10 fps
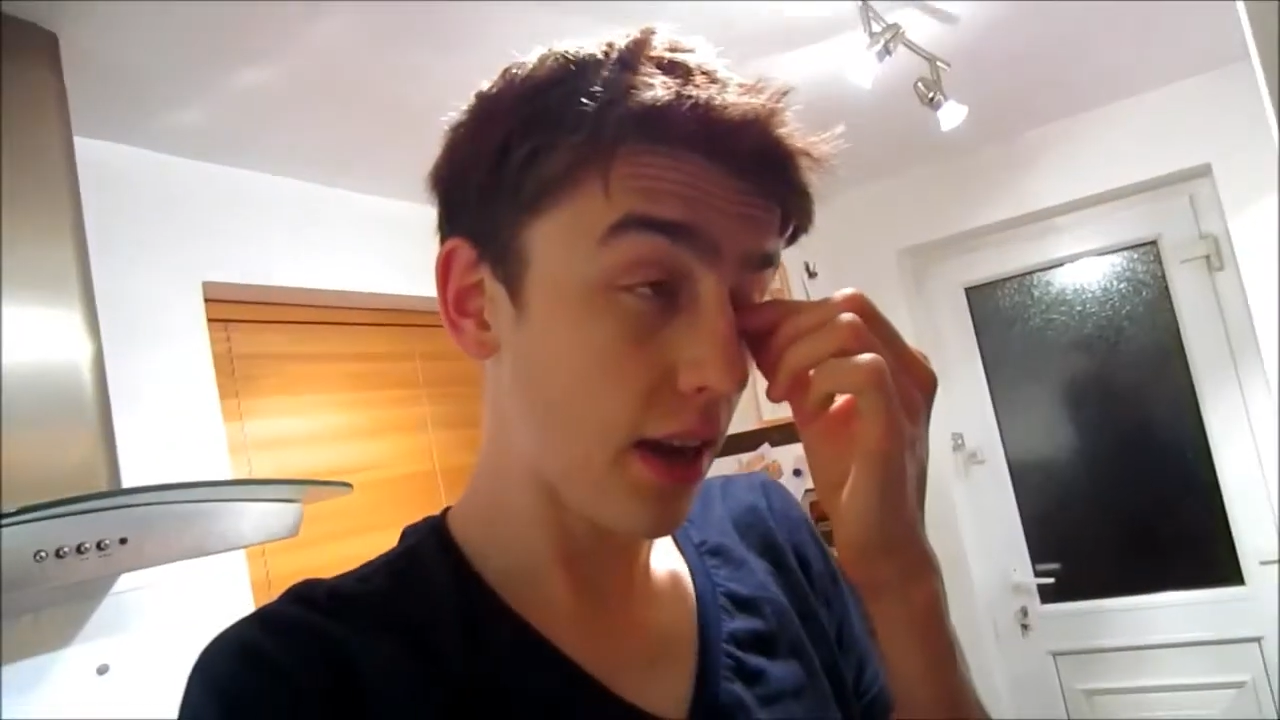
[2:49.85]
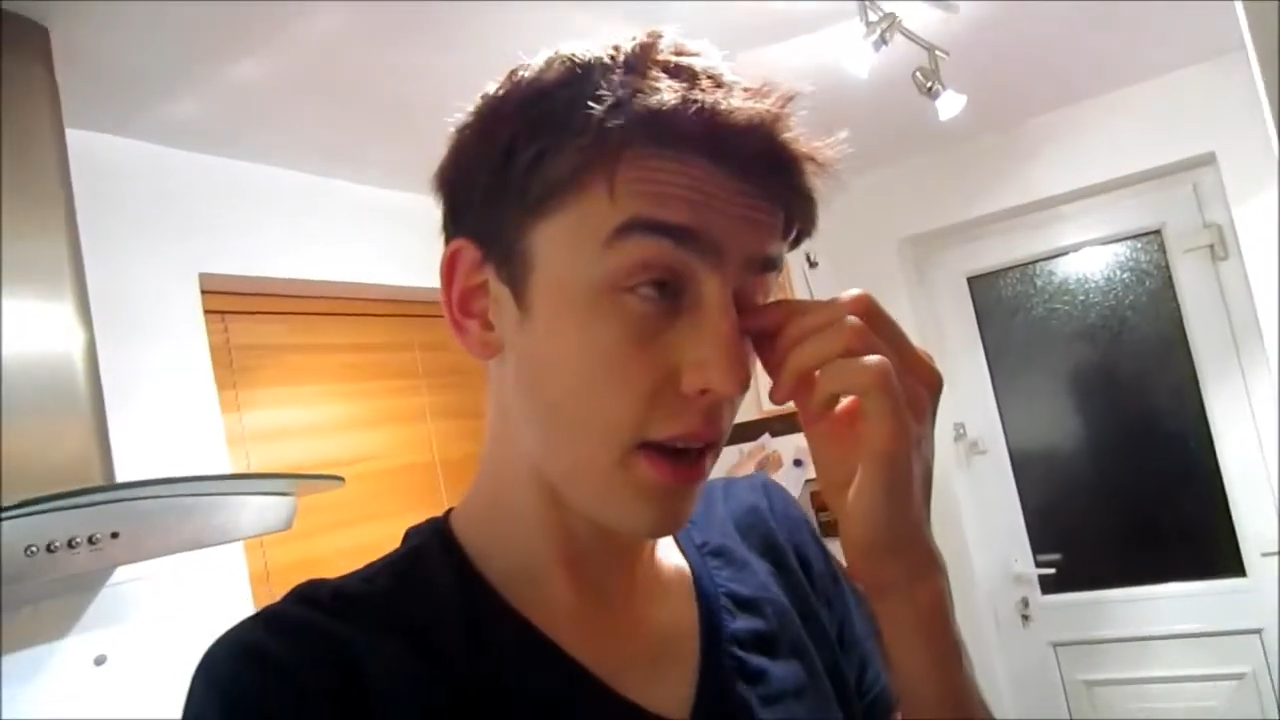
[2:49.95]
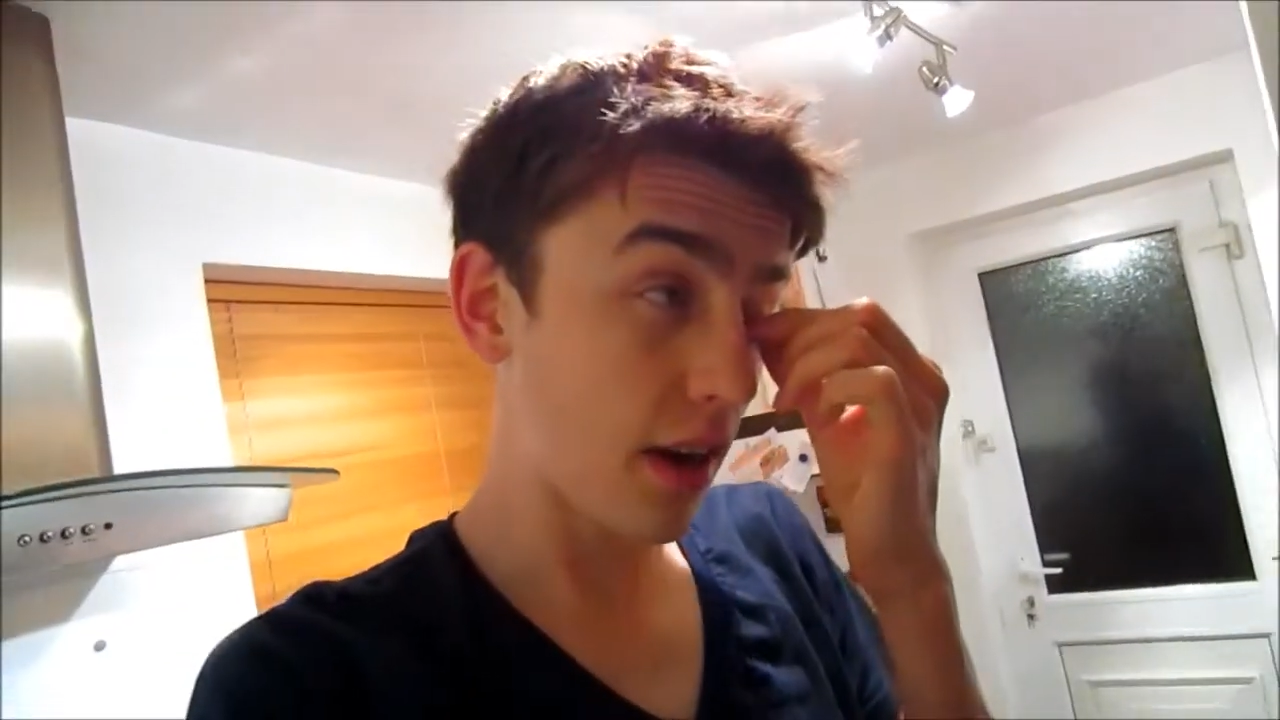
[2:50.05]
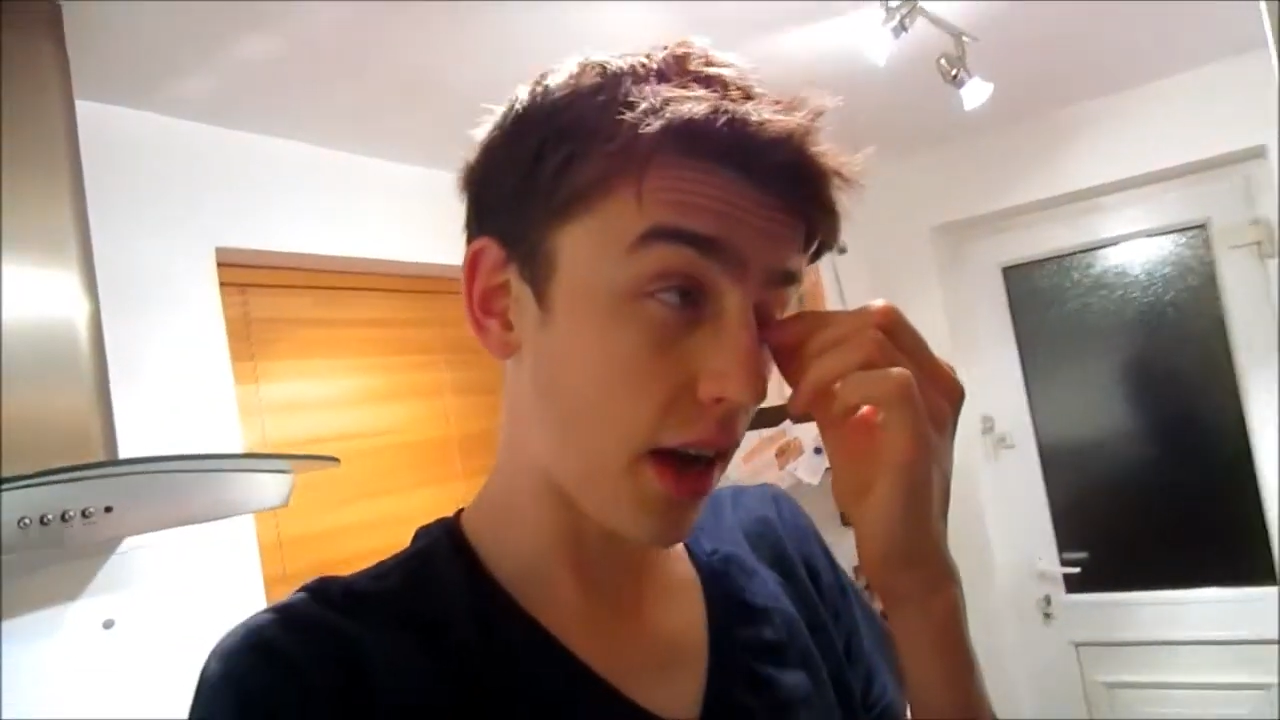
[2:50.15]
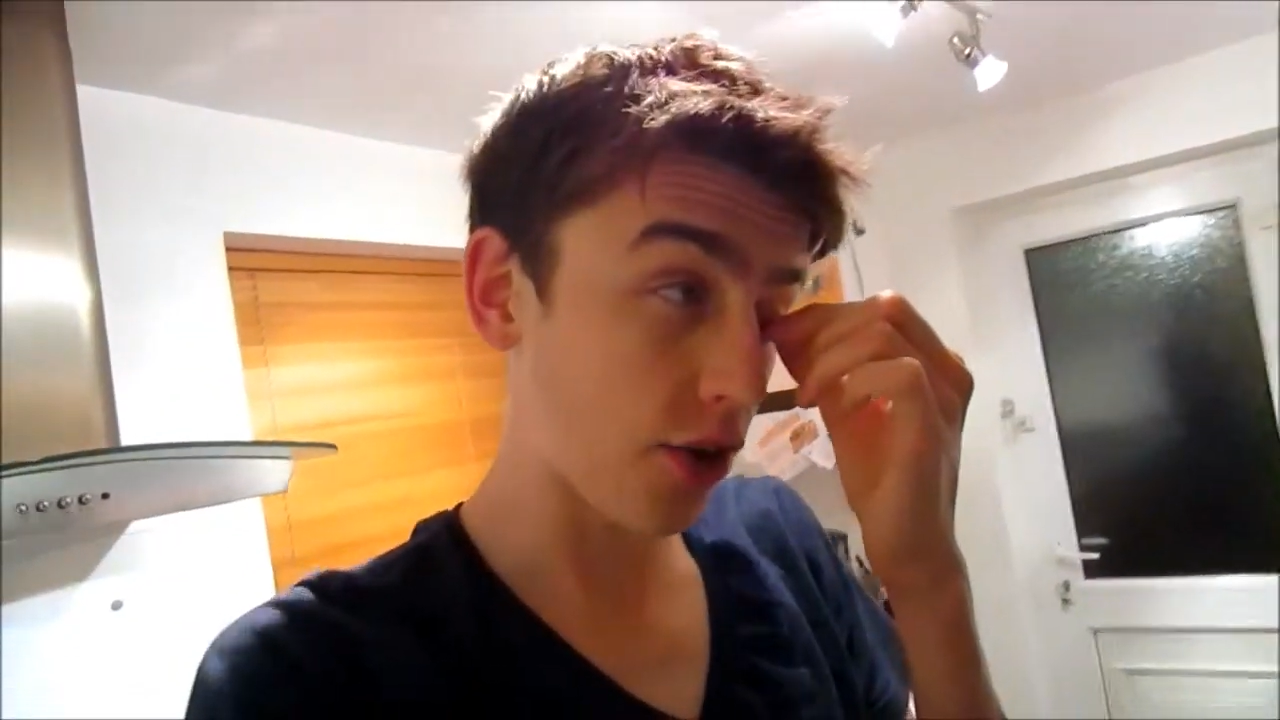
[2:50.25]

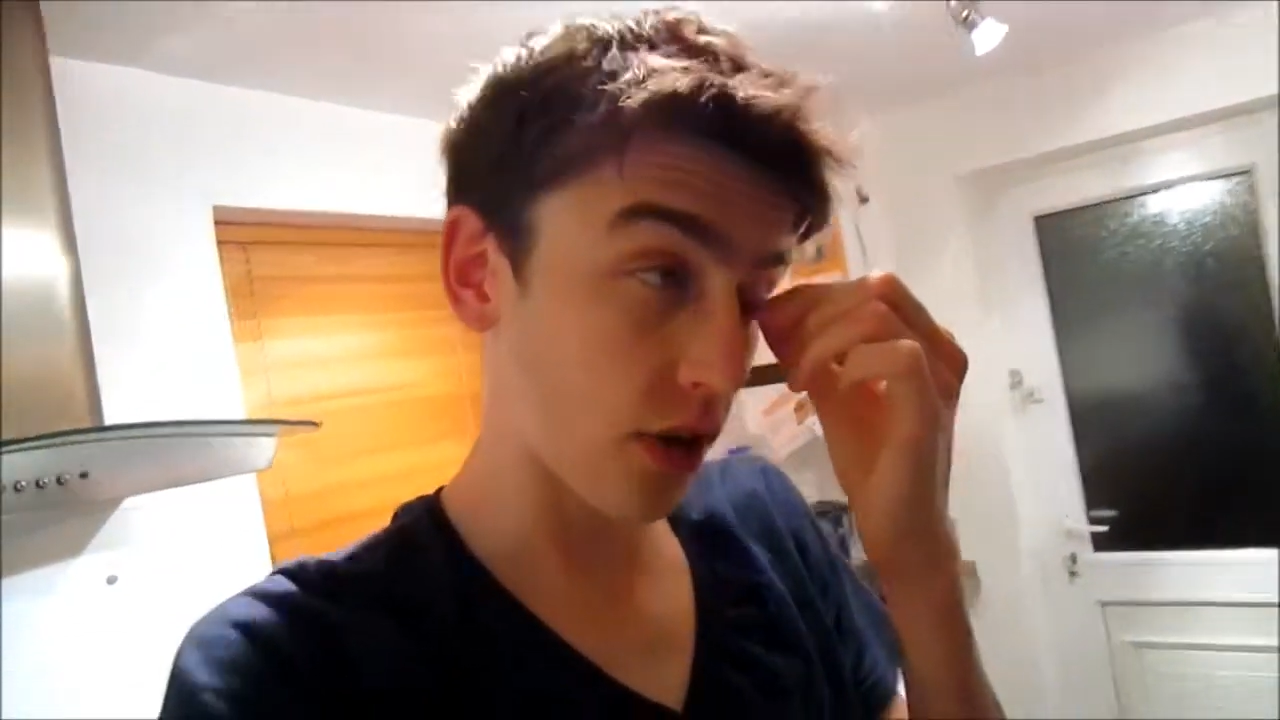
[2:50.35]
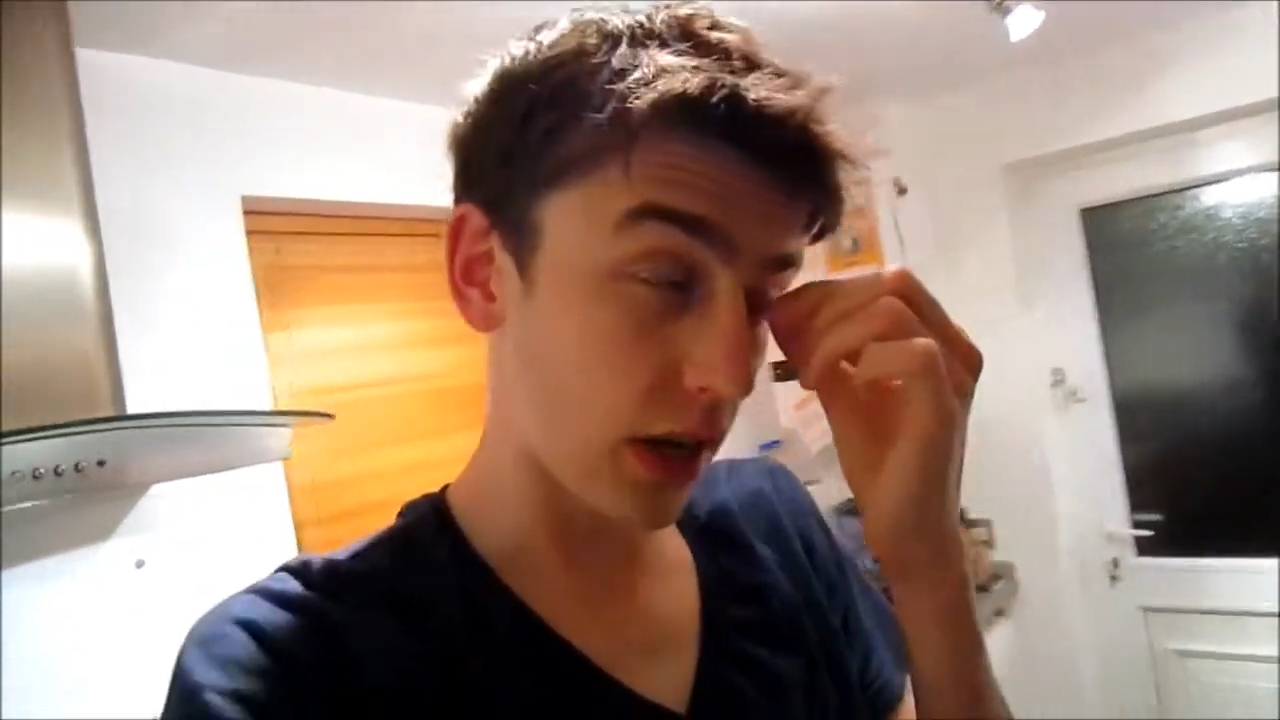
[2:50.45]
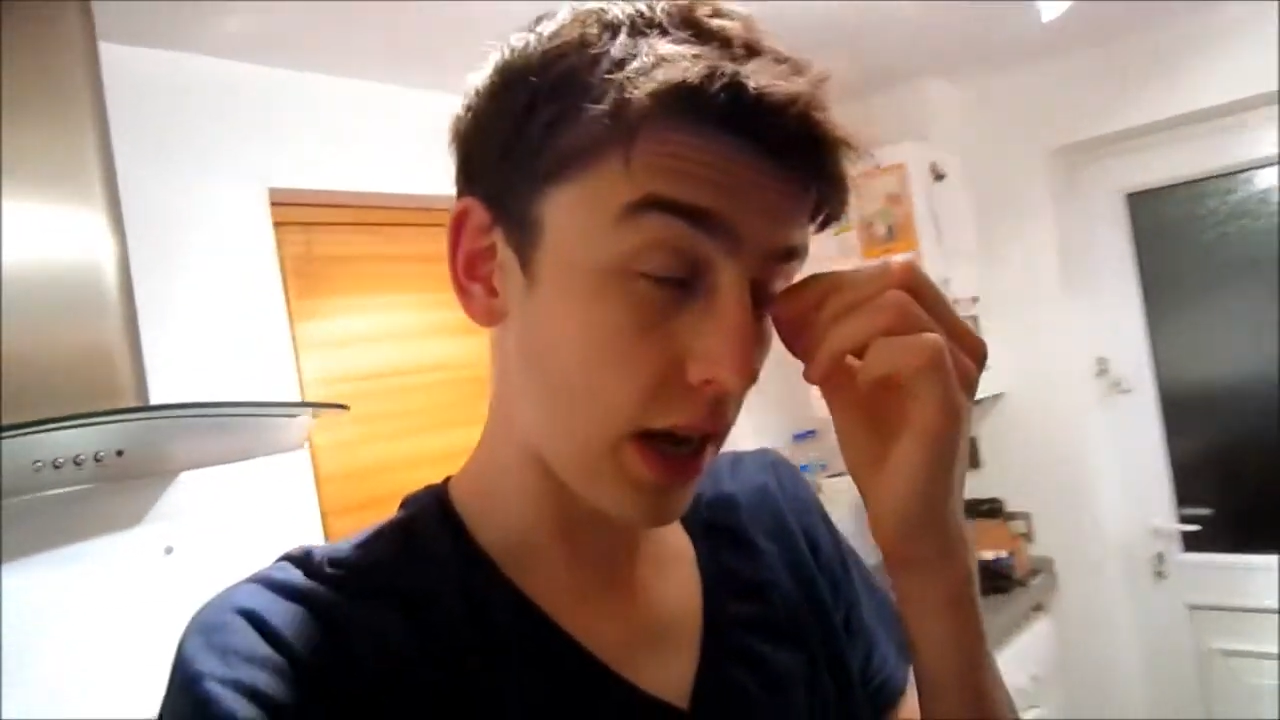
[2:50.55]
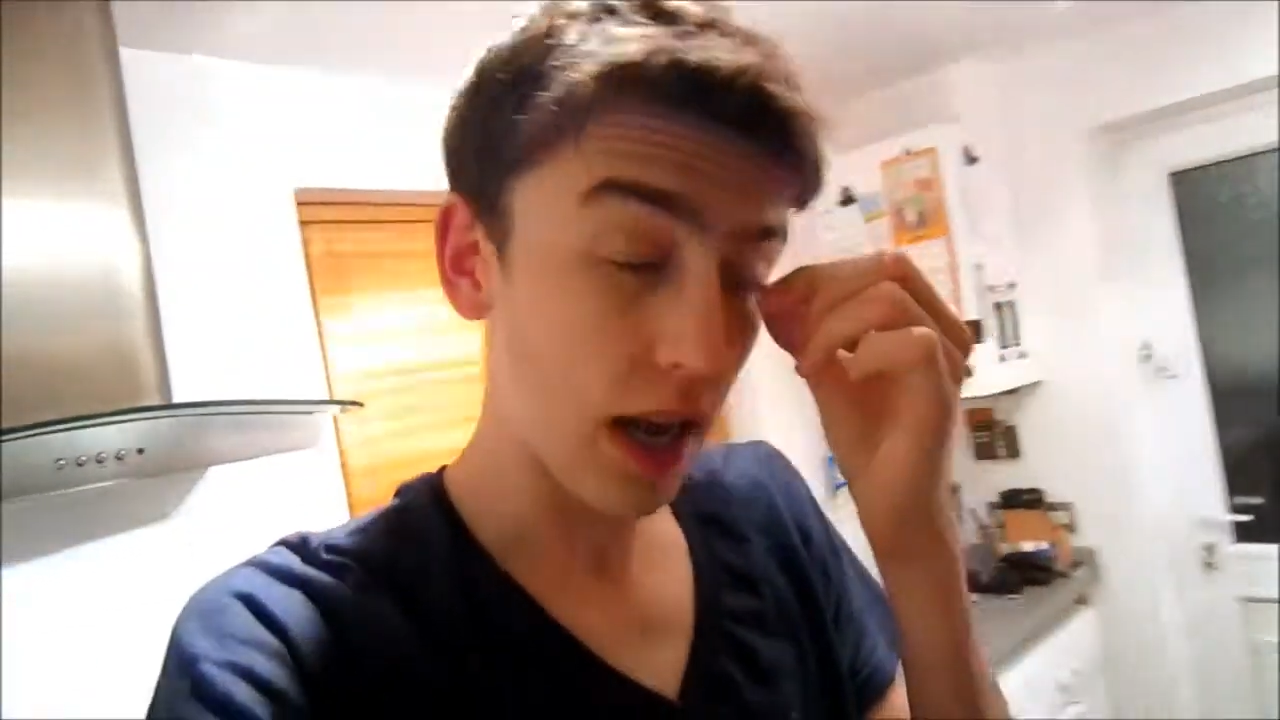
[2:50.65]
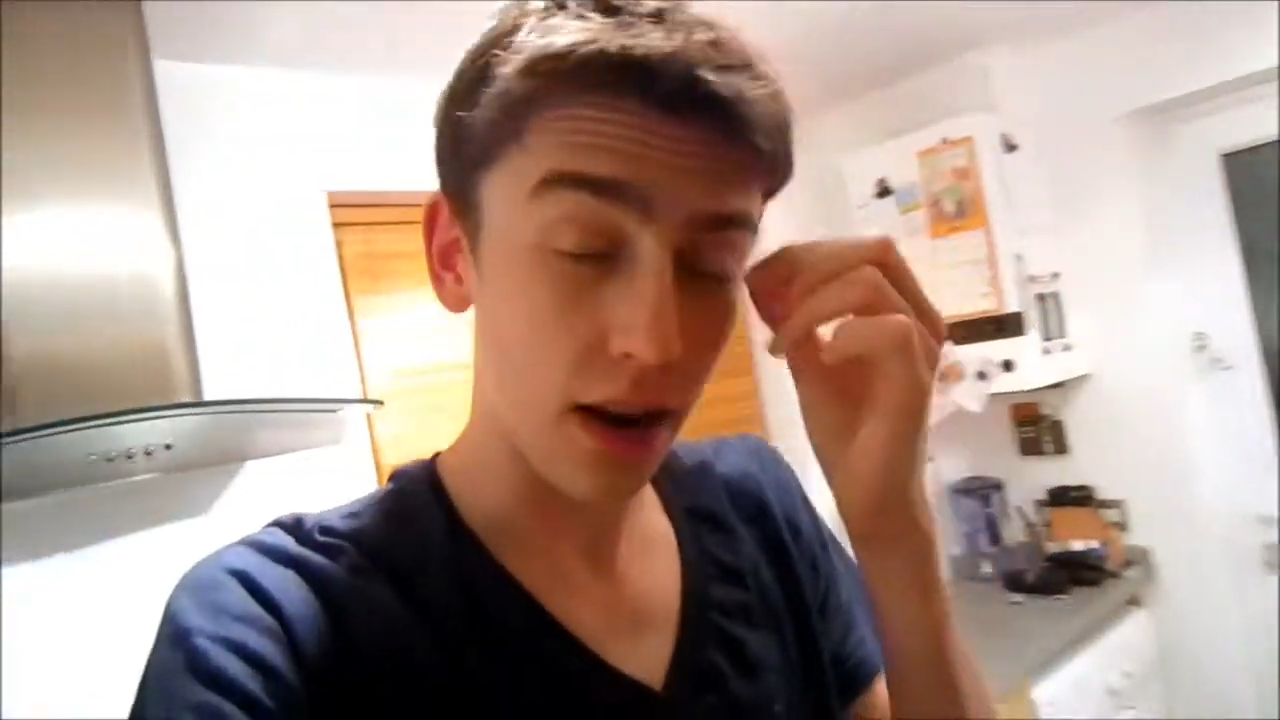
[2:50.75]

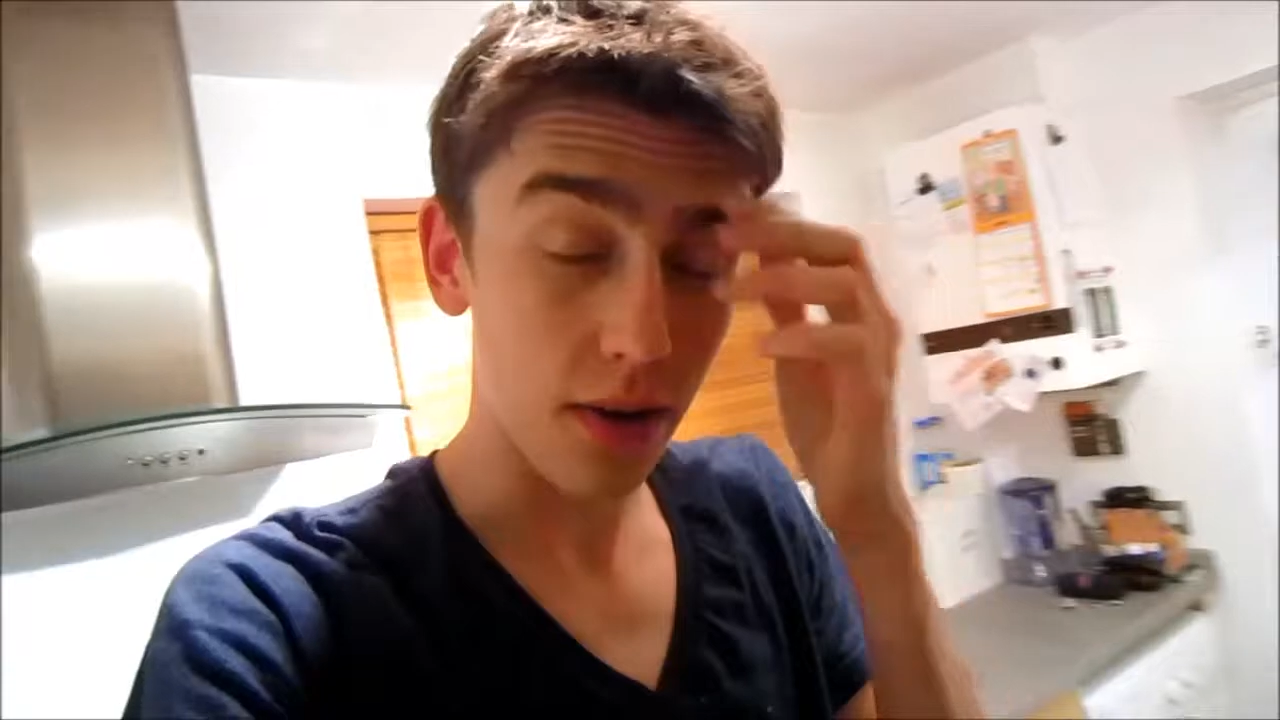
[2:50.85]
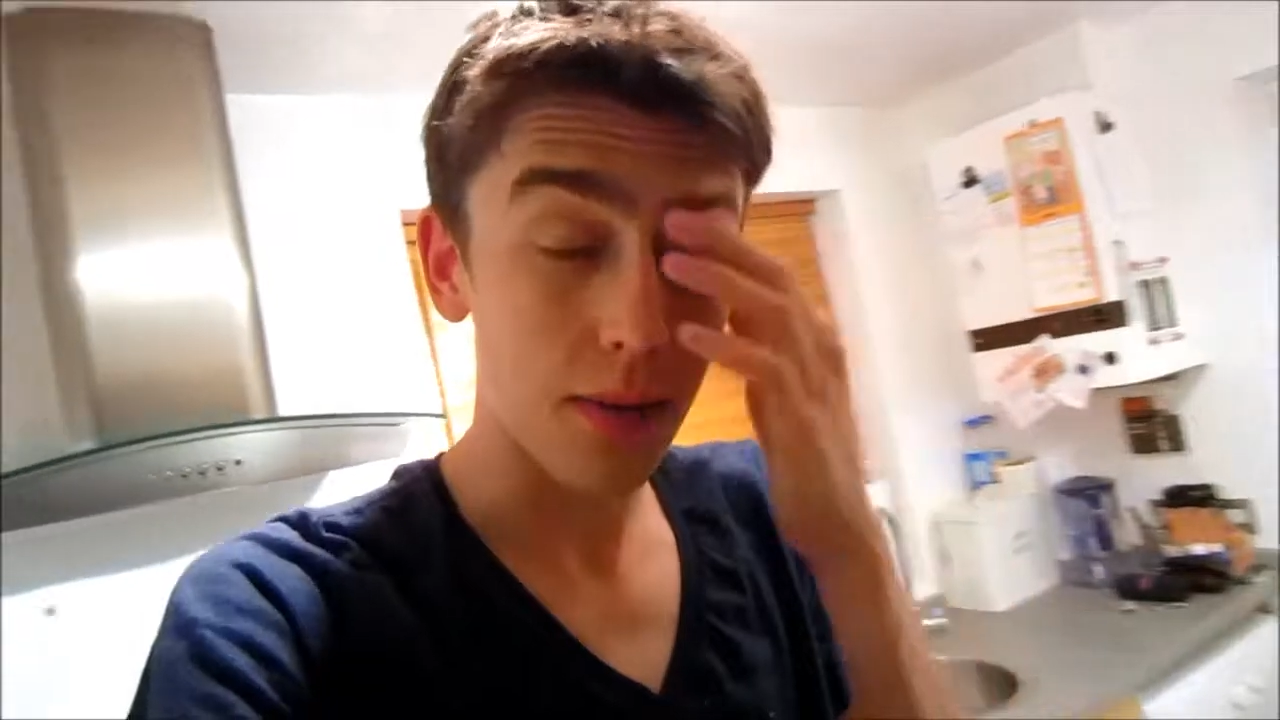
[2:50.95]
naturally, hello,